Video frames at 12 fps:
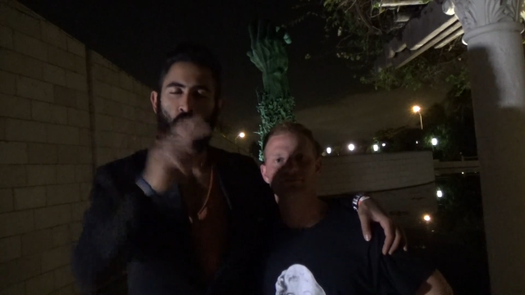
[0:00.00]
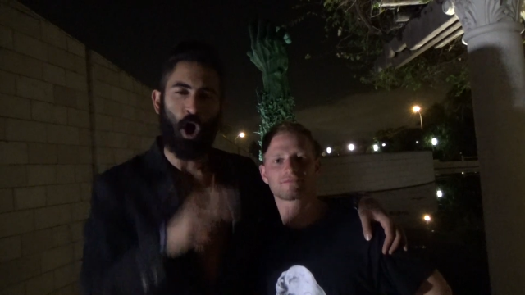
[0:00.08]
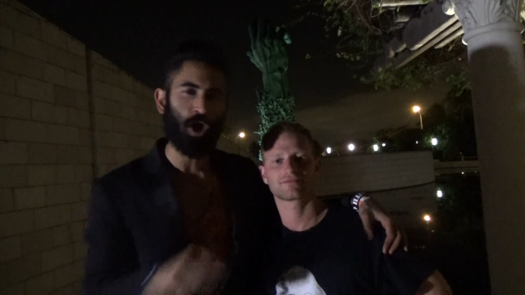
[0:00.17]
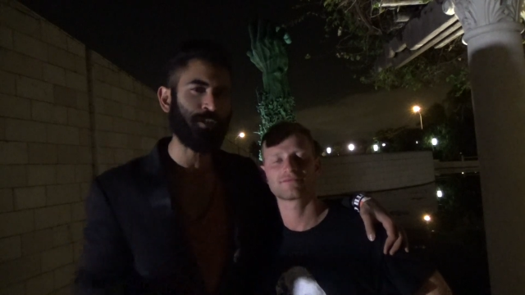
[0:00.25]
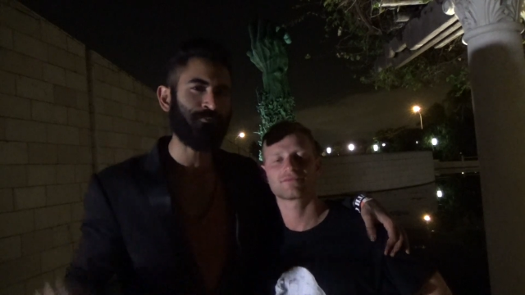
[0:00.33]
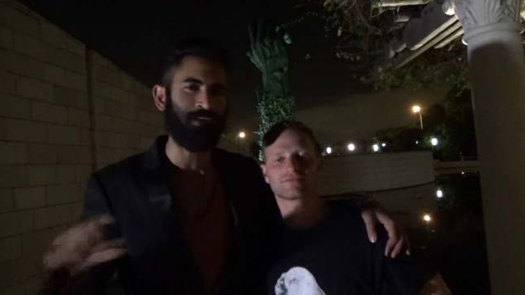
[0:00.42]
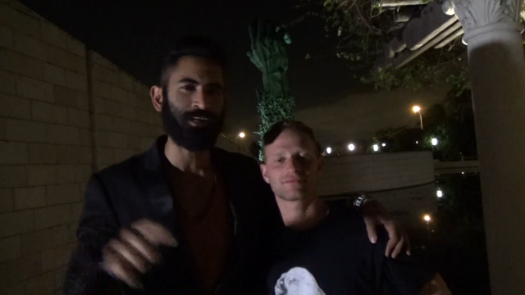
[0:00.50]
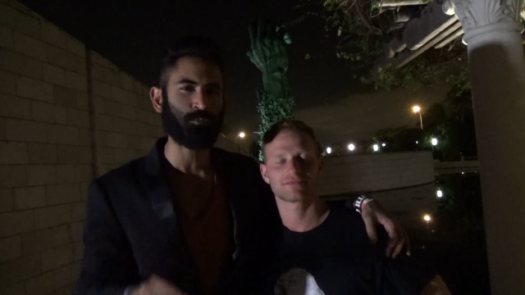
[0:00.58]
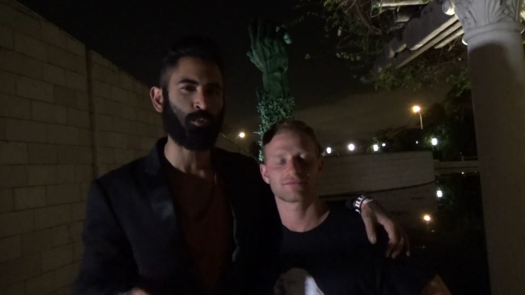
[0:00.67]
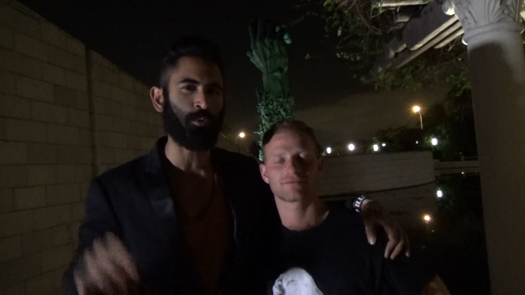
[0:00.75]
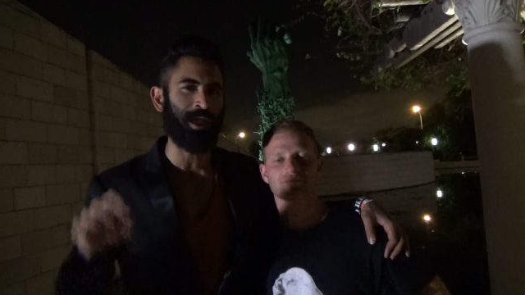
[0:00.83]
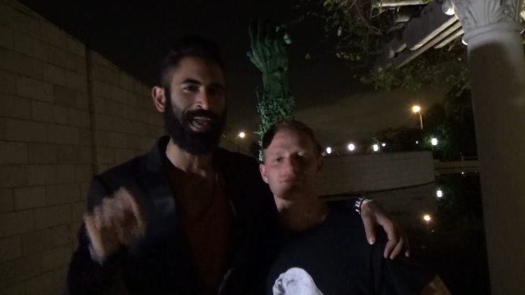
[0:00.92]
Speaker 1: All of us,
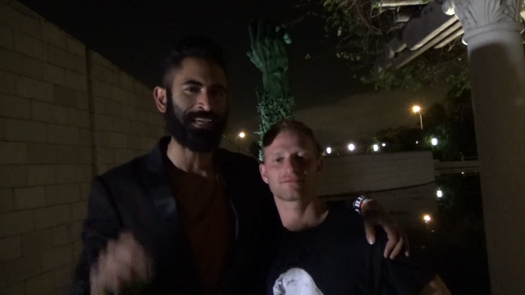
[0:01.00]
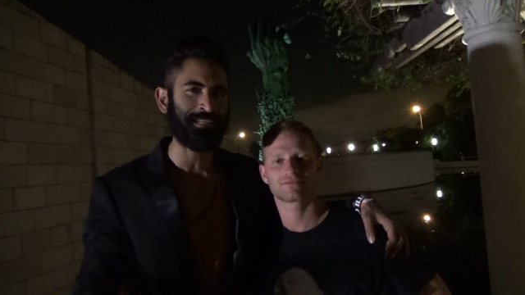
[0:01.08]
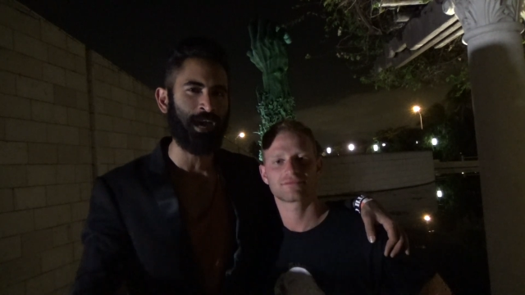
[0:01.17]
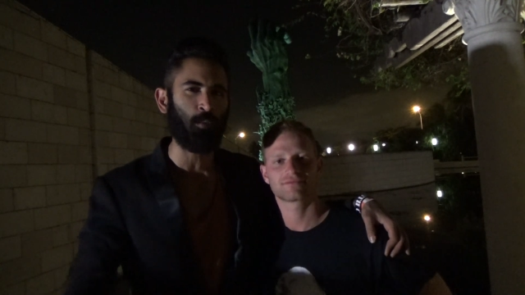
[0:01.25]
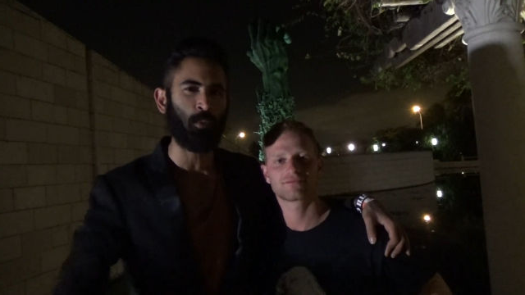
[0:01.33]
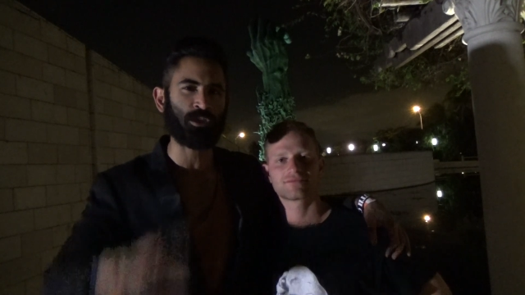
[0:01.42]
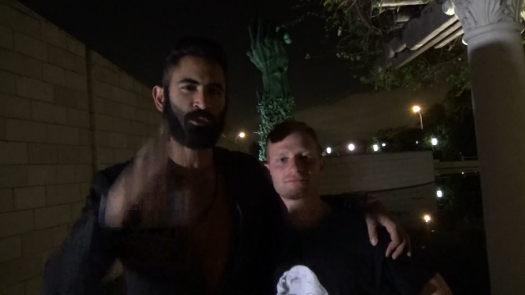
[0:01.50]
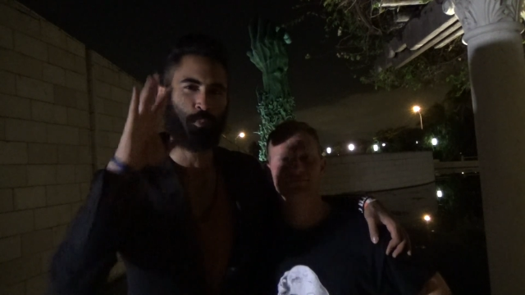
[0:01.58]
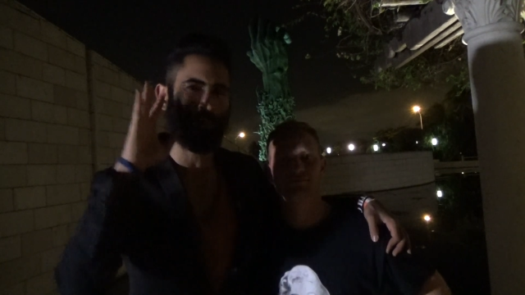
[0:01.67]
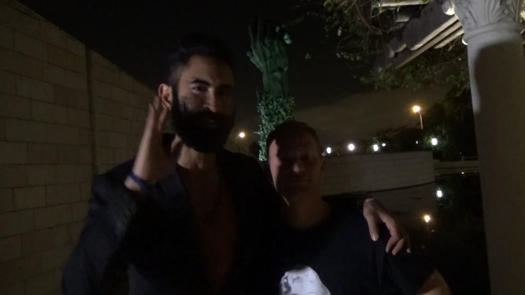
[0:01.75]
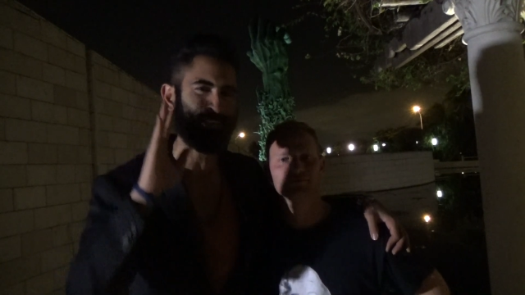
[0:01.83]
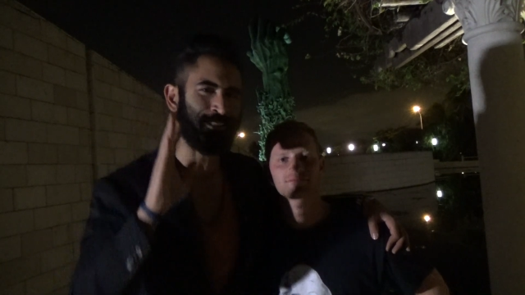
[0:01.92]
we were hanging out, we were
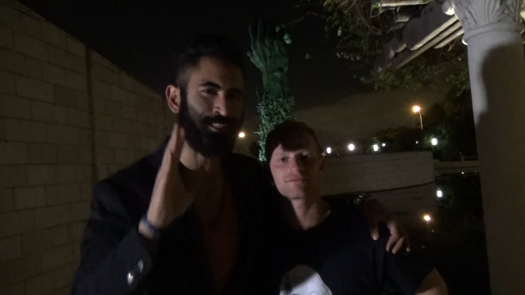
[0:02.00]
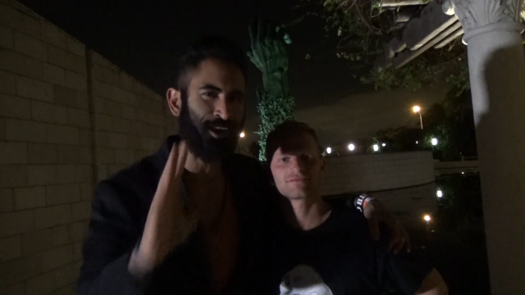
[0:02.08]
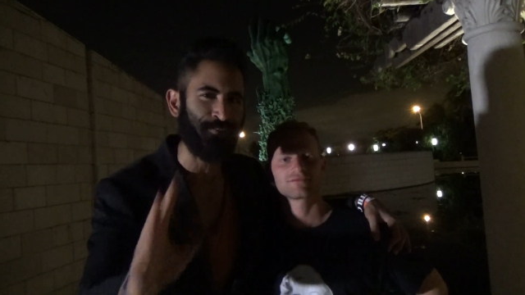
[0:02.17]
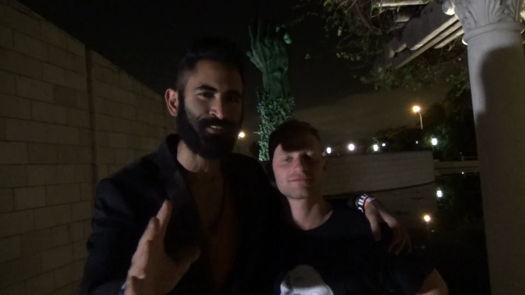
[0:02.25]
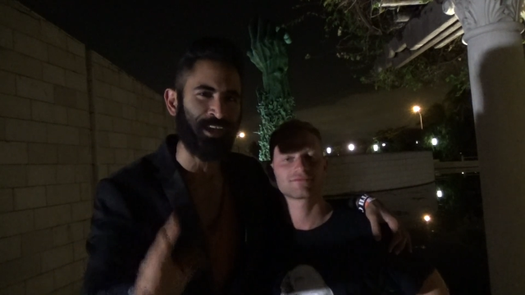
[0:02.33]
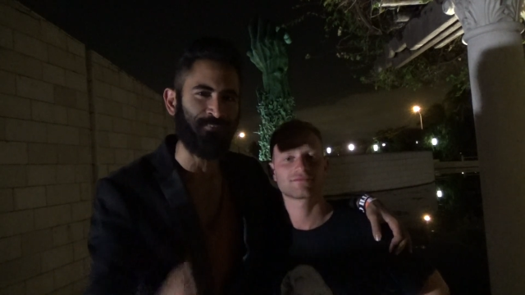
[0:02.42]
spreading the love to